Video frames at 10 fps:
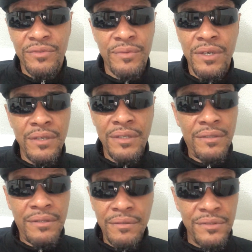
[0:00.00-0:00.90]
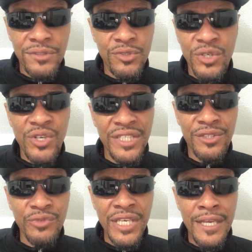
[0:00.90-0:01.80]
uh, short corner
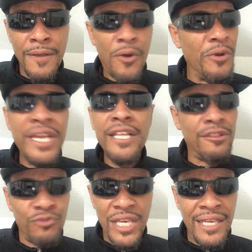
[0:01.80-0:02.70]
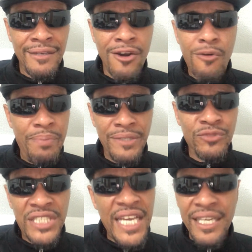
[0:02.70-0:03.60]
three or any three open.
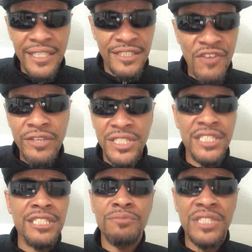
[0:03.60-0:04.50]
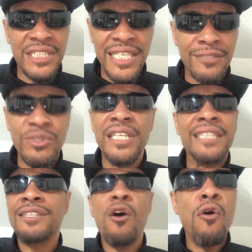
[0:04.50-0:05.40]
Ridiculous. If I was in the gym six days a week,
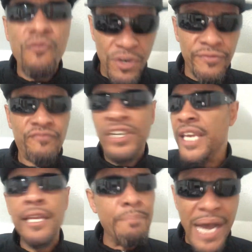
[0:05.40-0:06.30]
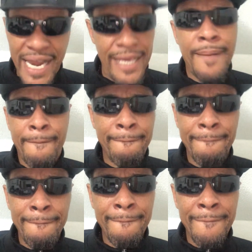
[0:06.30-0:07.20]
it's over for anybody.
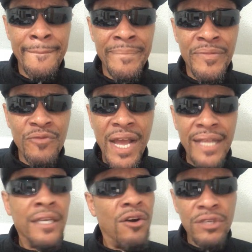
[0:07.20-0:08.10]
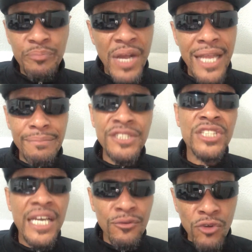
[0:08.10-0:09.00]
Right? Only problem is you
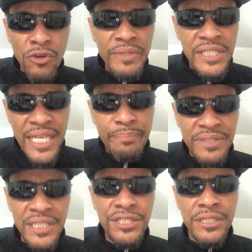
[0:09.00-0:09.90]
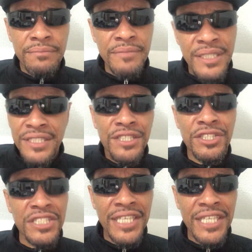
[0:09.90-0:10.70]
got to roll me to that position because